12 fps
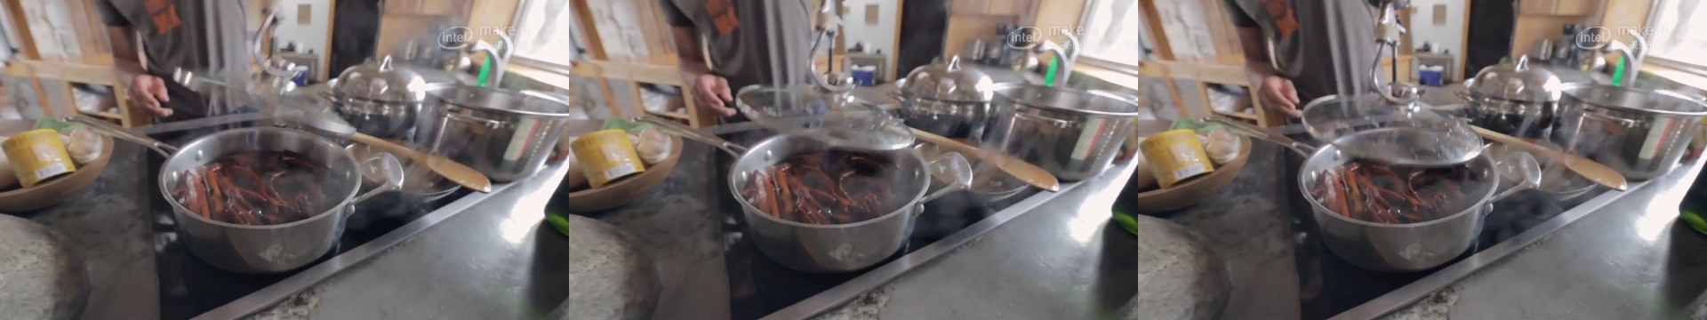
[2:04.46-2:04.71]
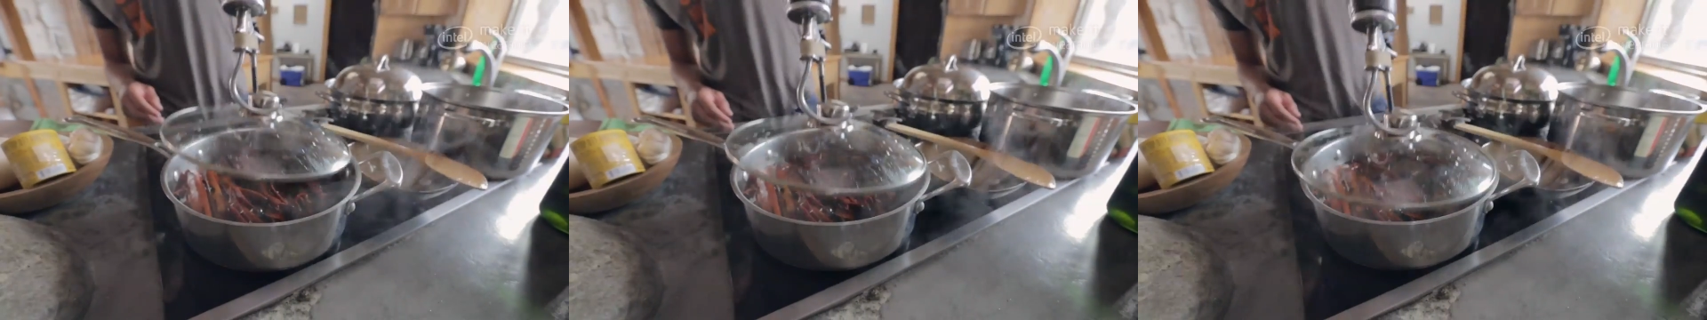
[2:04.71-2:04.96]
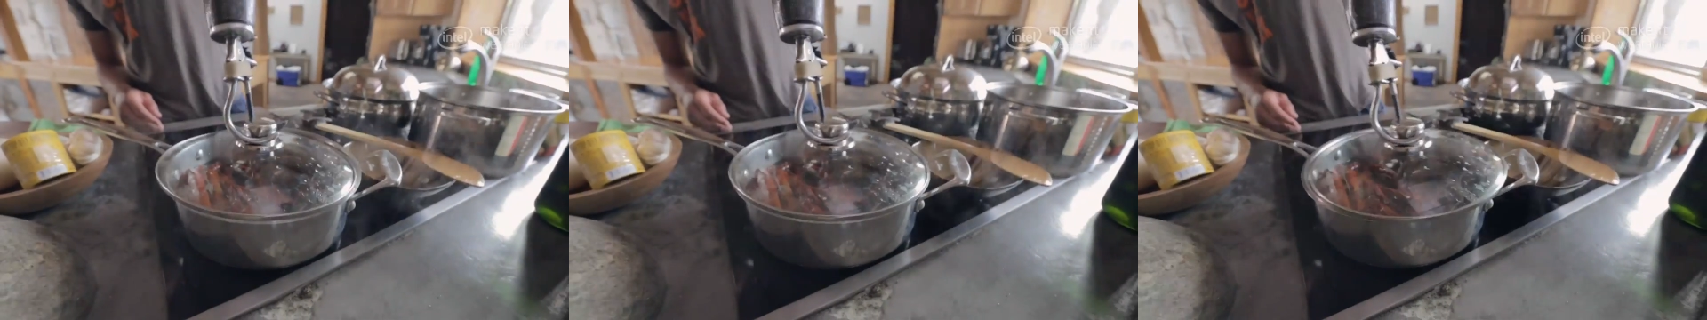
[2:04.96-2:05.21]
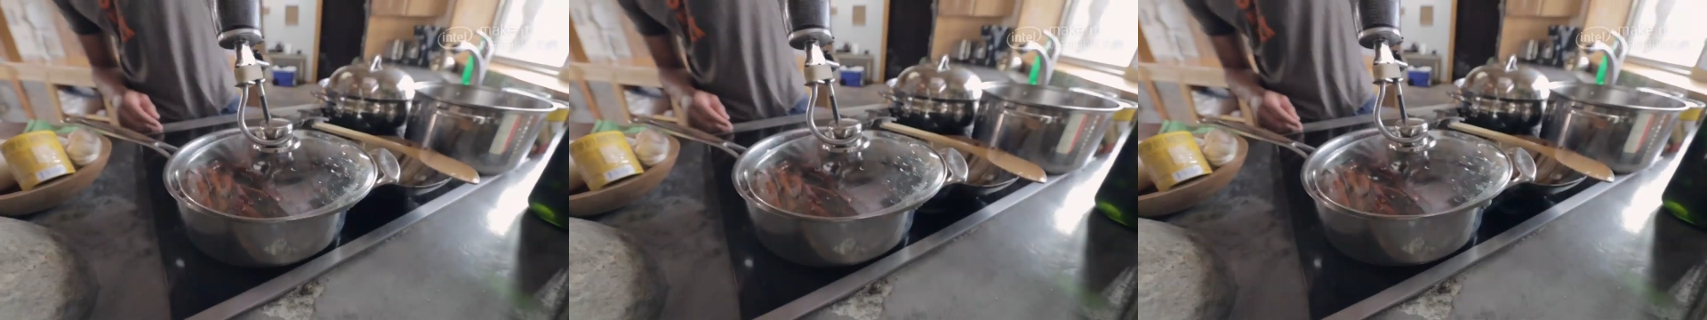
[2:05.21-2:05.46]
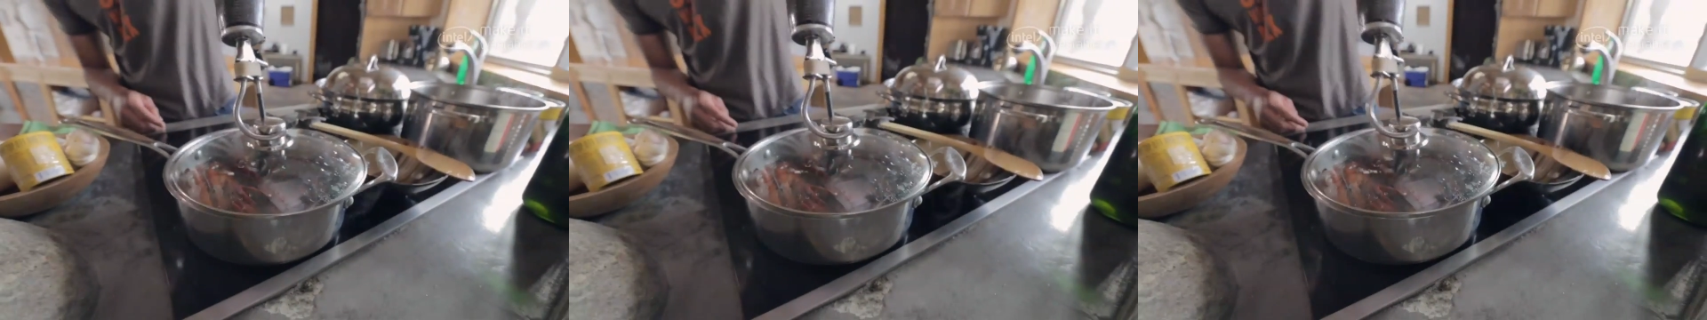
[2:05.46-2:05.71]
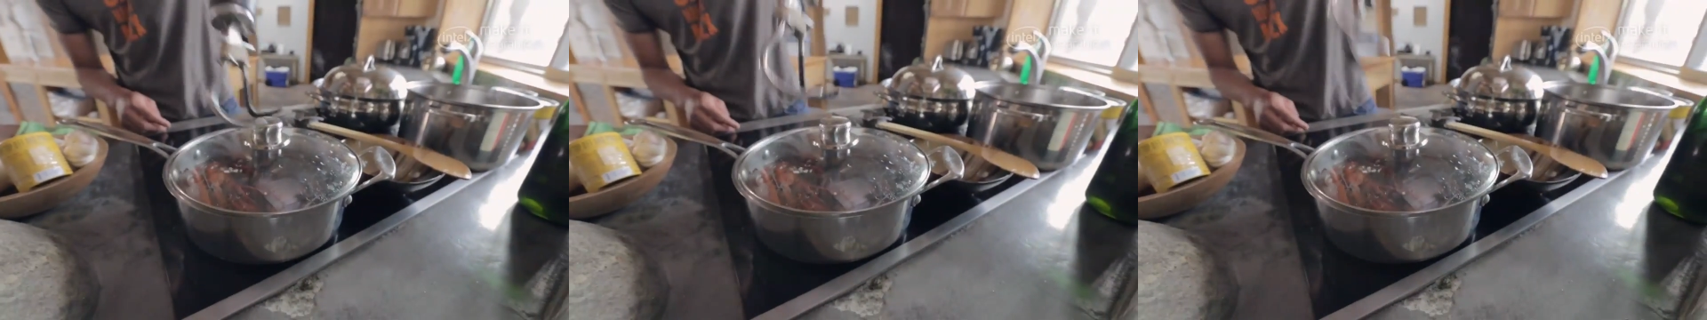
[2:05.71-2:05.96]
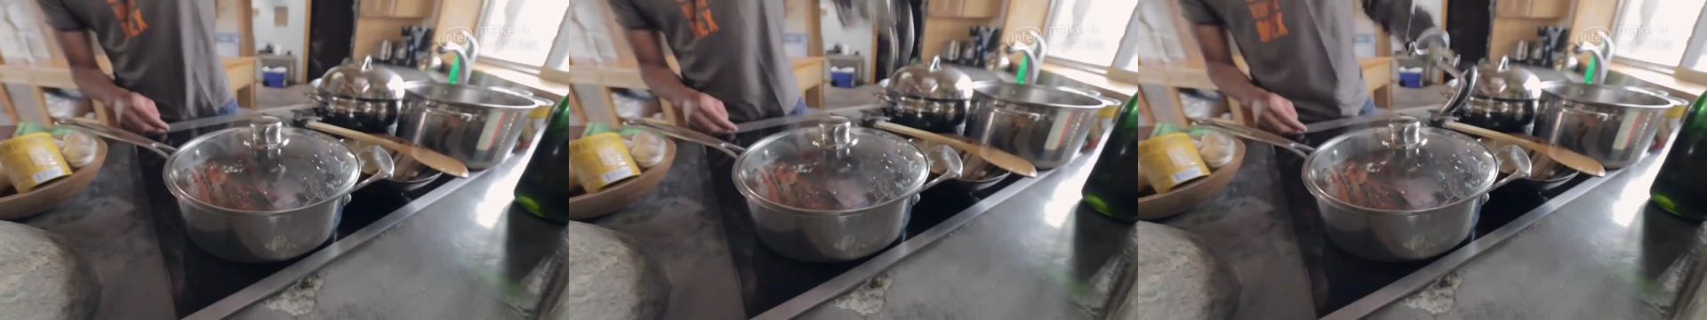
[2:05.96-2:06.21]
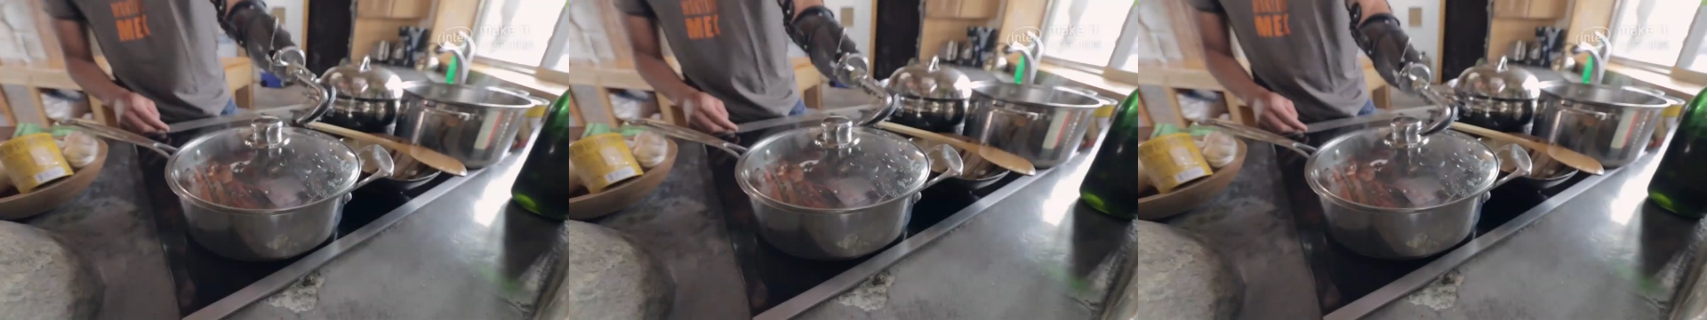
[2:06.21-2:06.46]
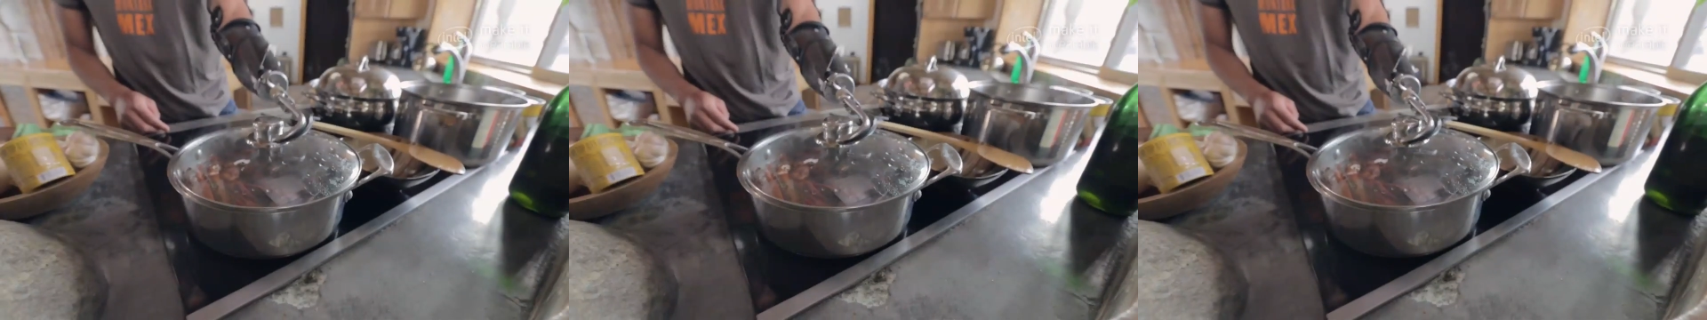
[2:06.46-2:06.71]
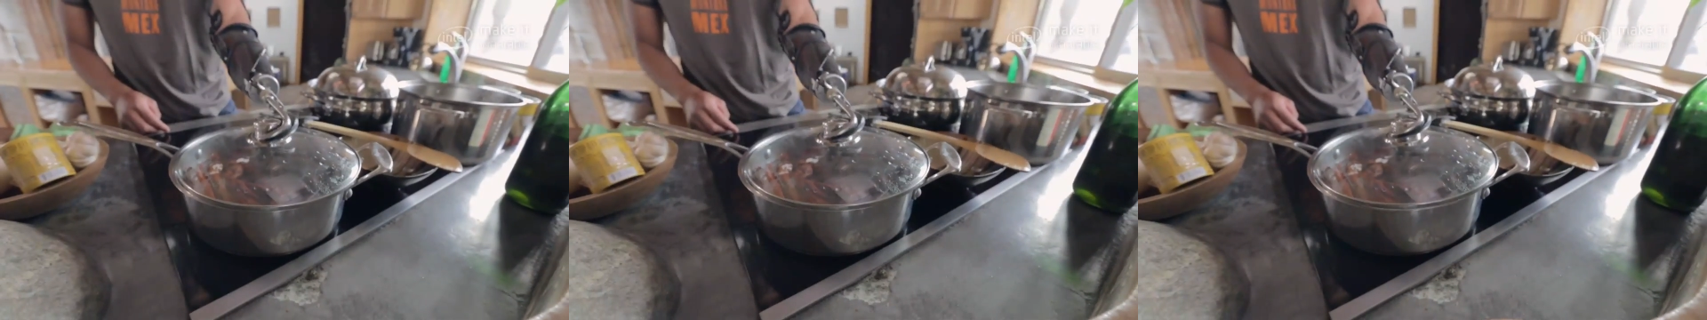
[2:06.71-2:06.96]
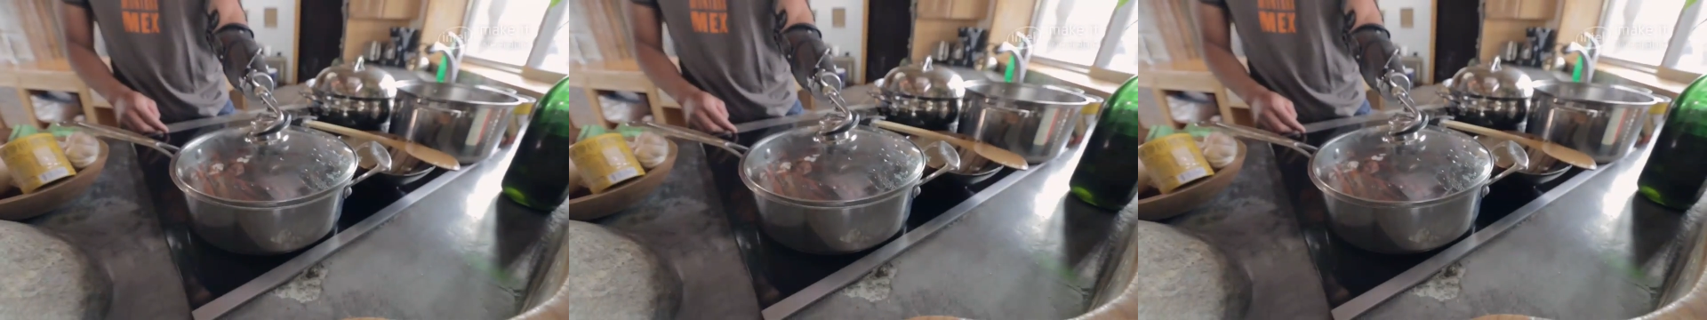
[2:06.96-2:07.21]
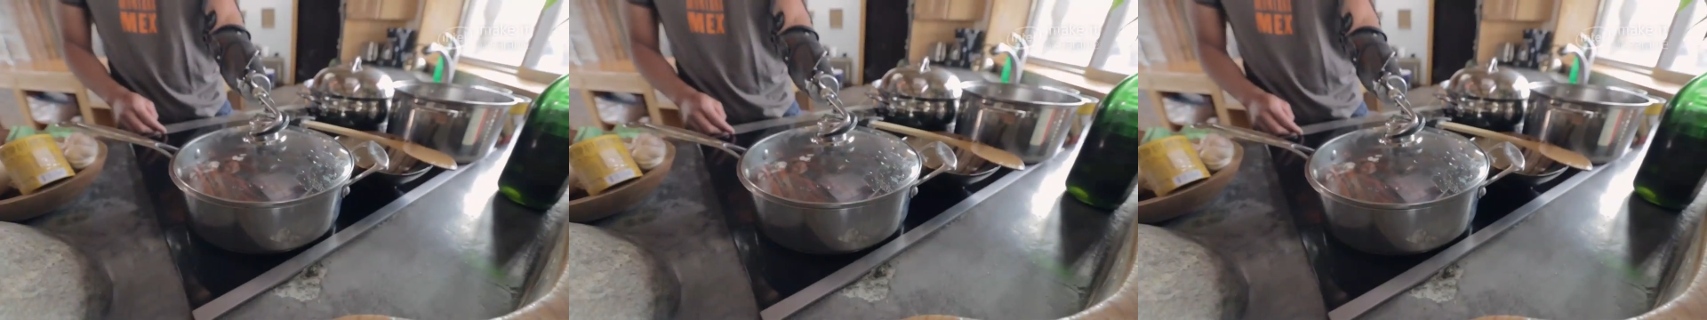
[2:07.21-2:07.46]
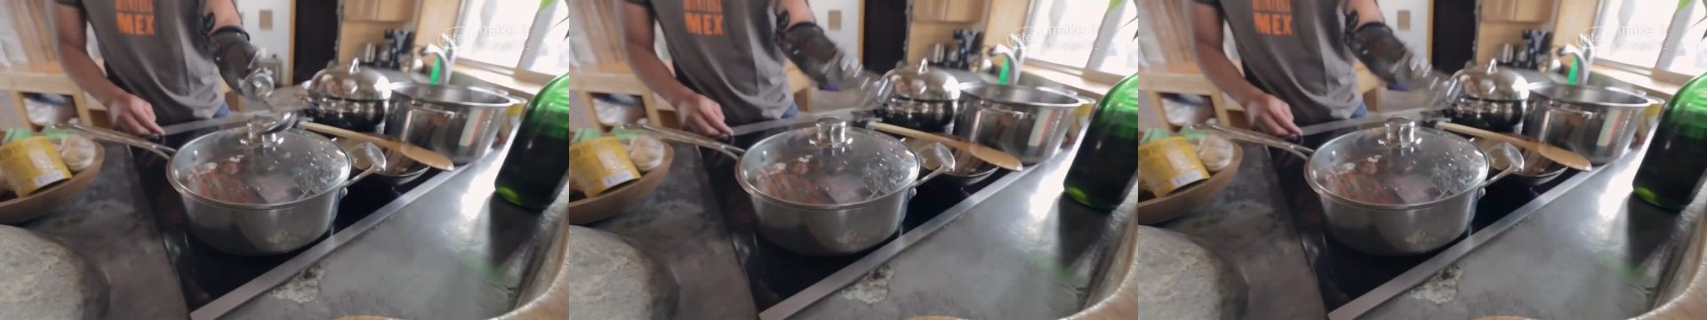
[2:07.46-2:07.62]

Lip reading: Nobody's mouth can be seen.